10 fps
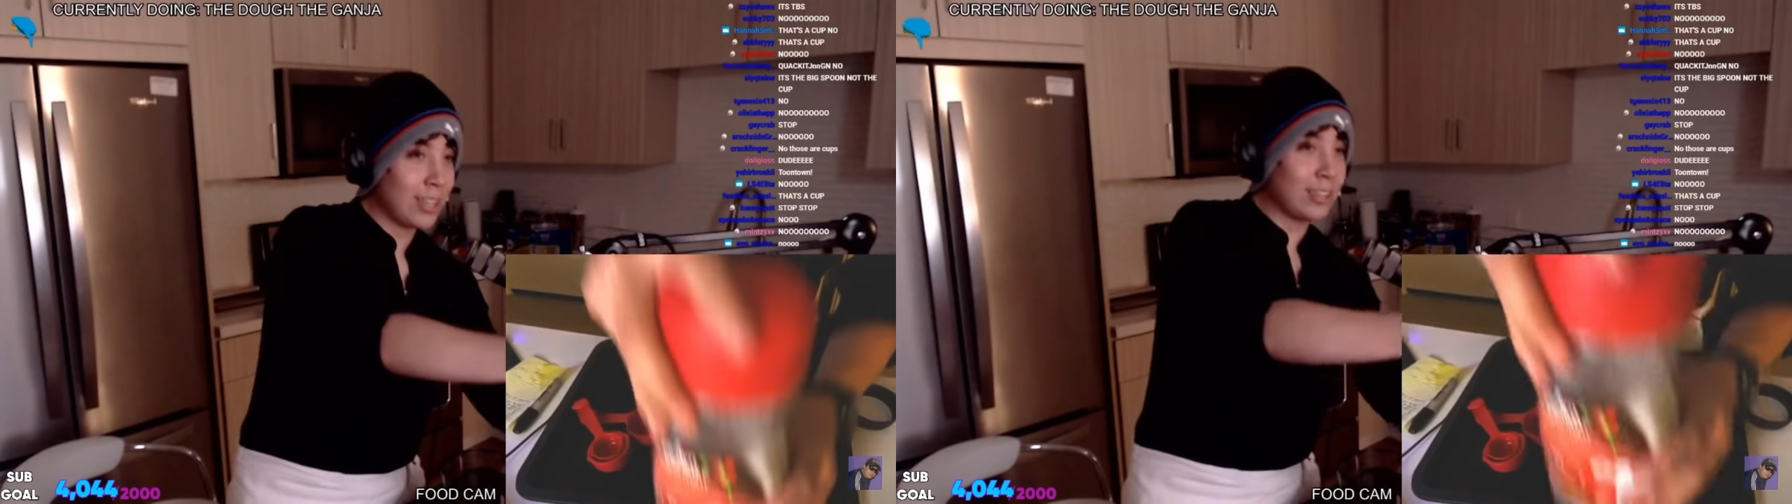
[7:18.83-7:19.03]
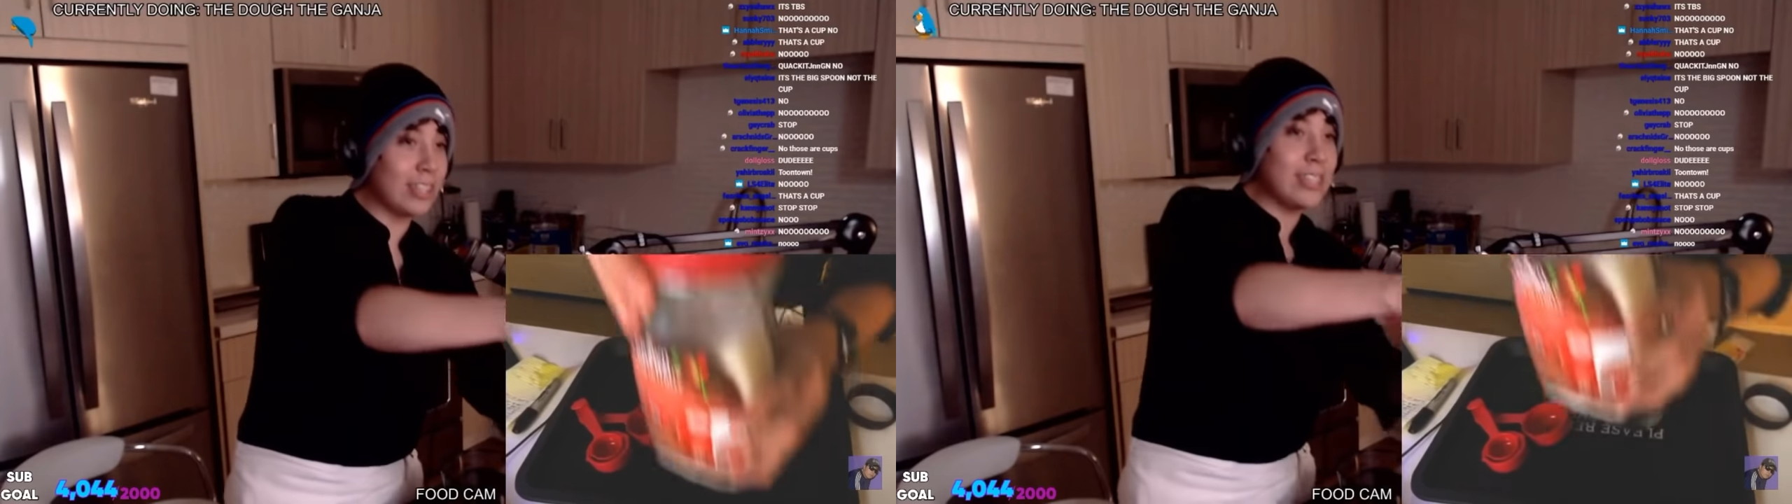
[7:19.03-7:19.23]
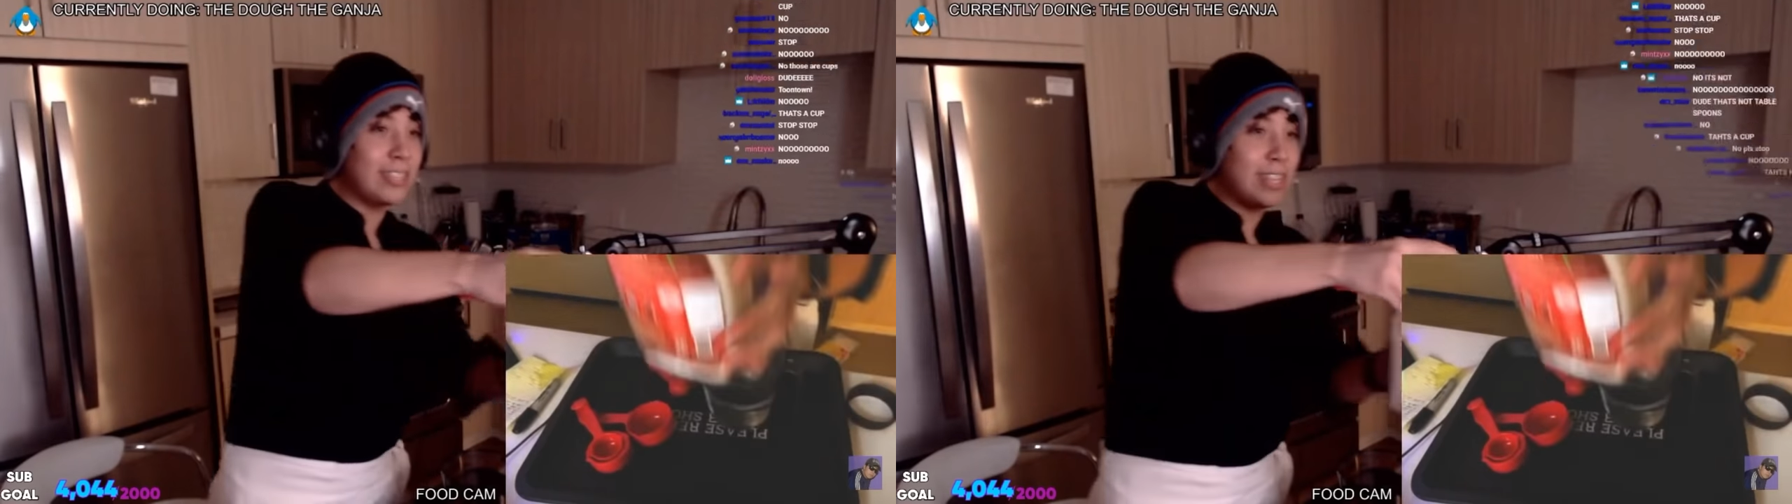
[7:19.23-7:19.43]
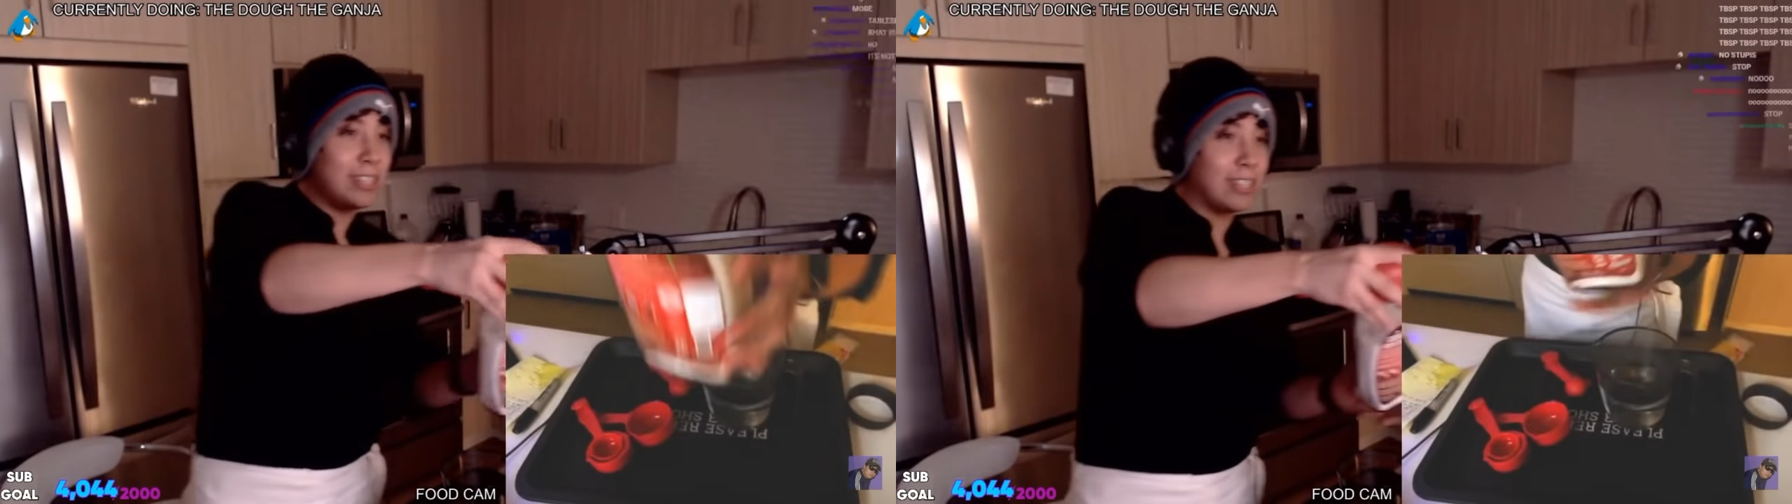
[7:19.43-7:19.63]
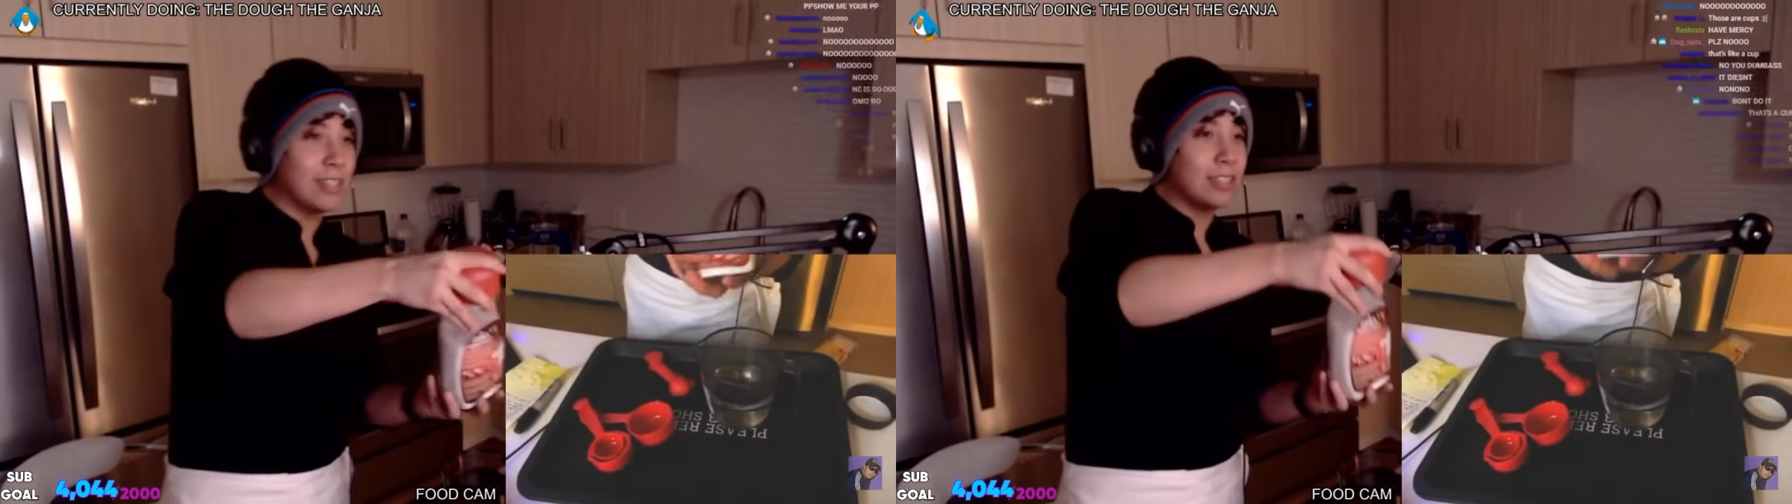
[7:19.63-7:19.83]
This is
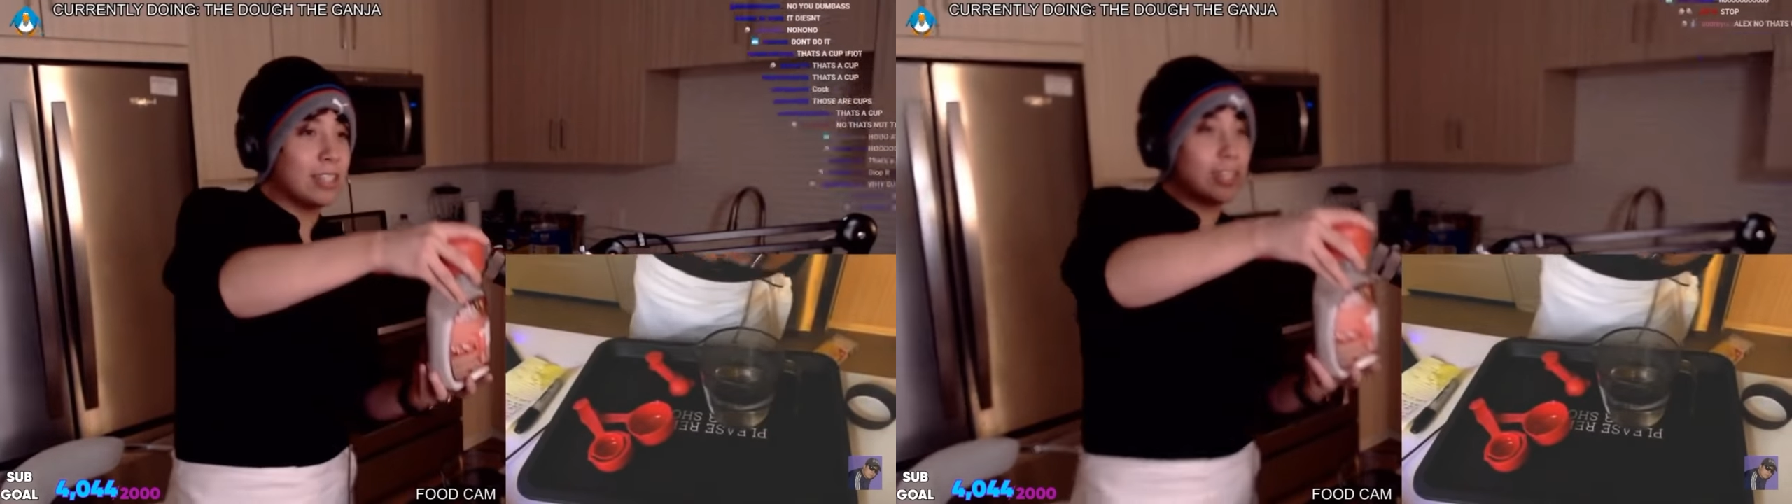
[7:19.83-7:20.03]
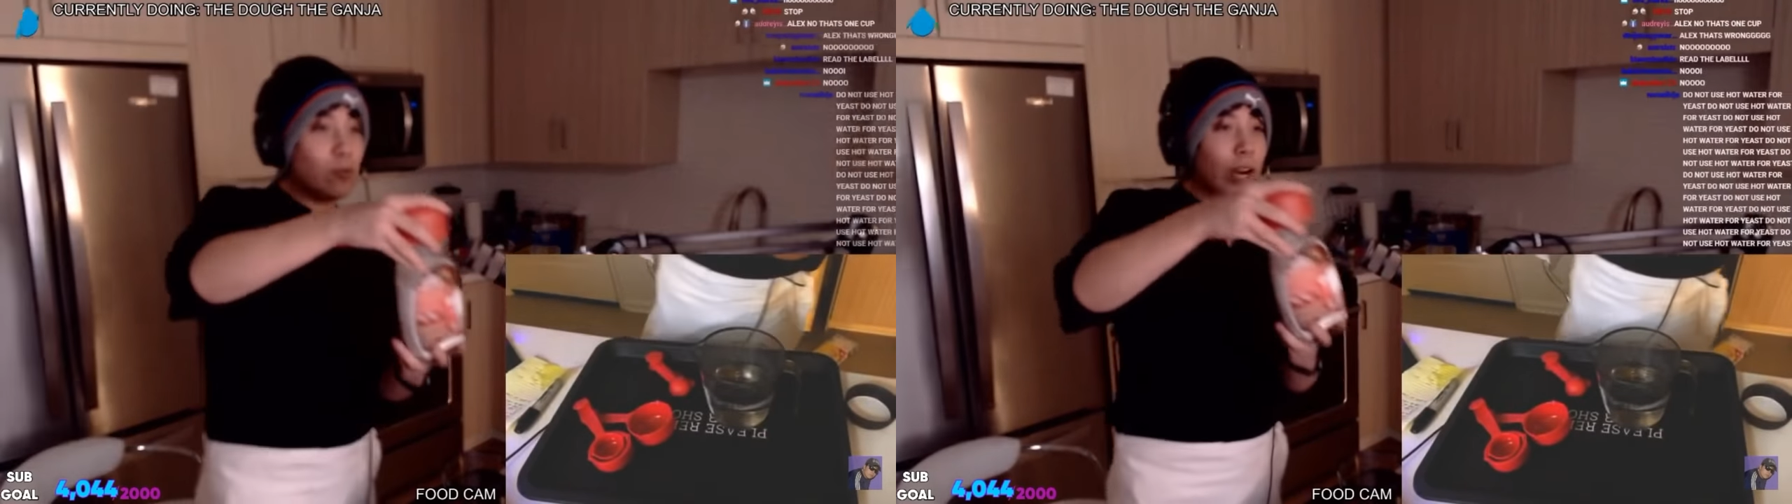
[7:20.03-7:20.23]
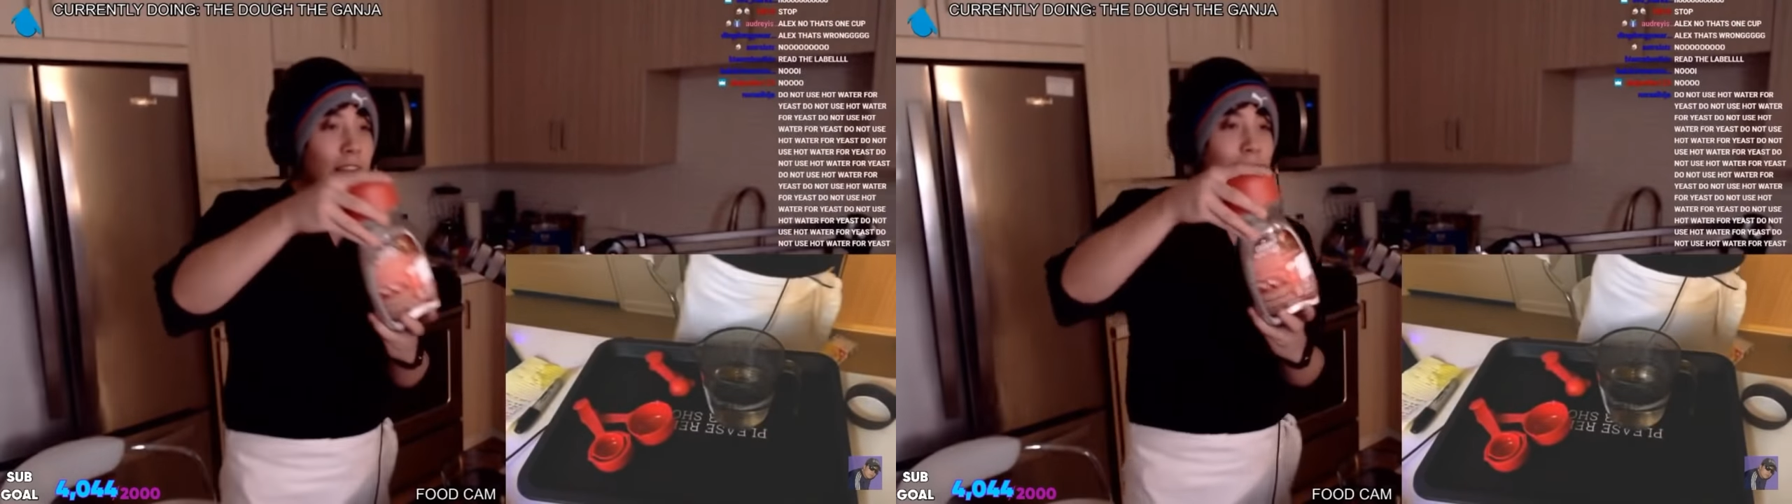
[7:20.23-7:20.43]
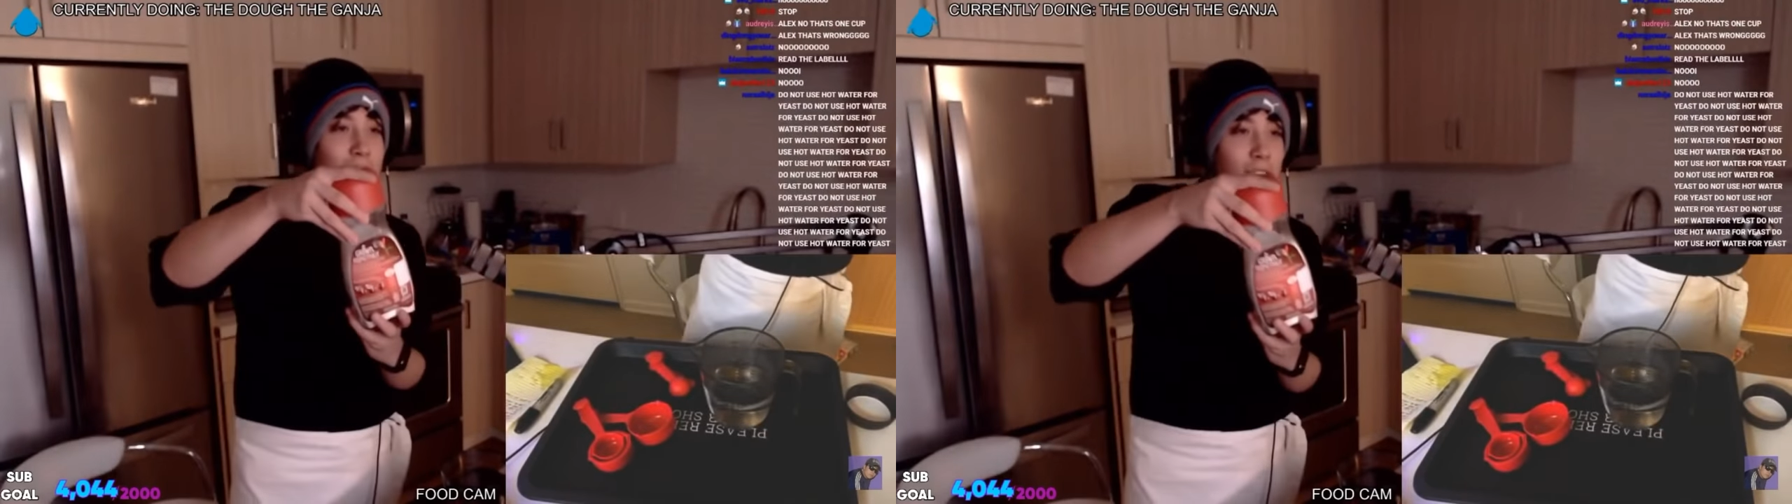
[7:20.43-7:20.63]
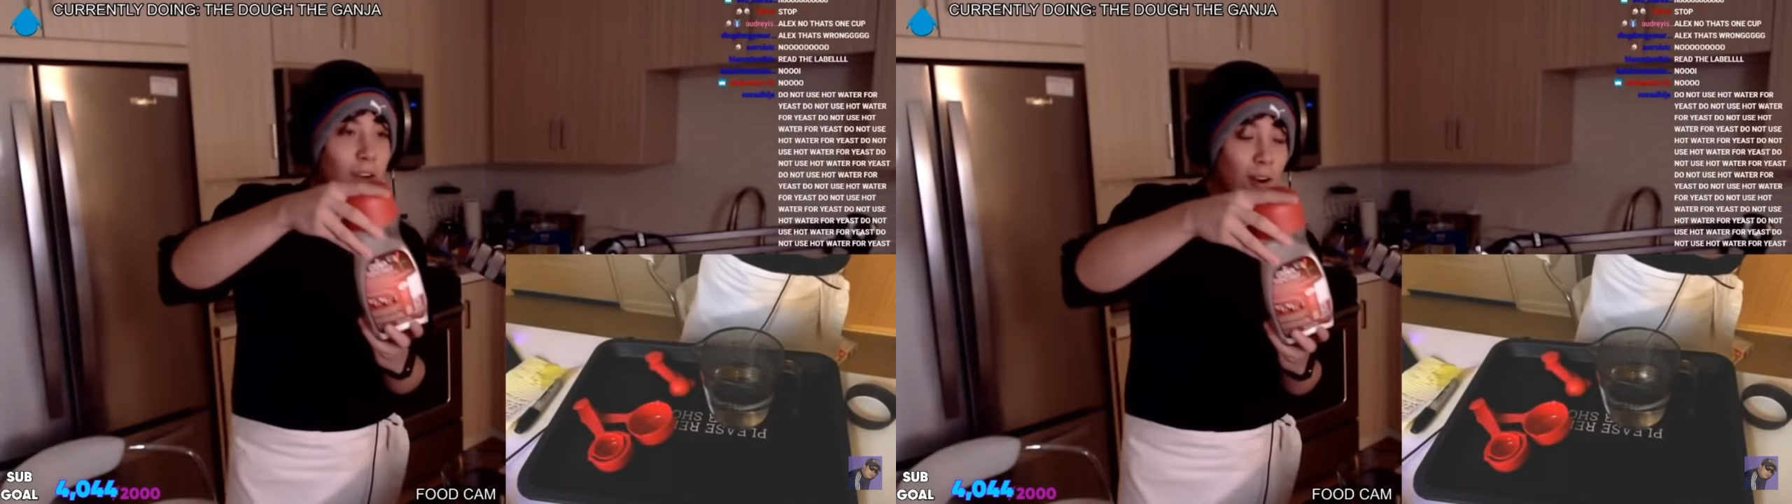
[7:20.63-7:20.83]
easy. This is what I like
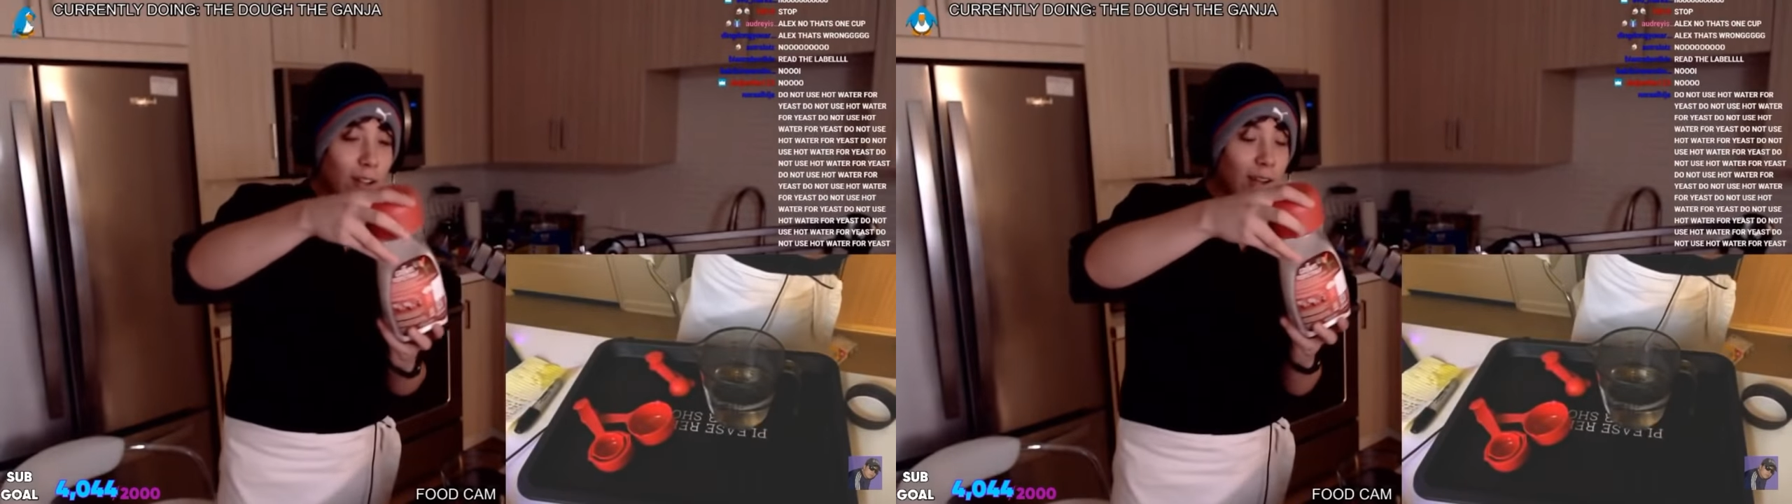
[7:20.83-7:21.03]
to call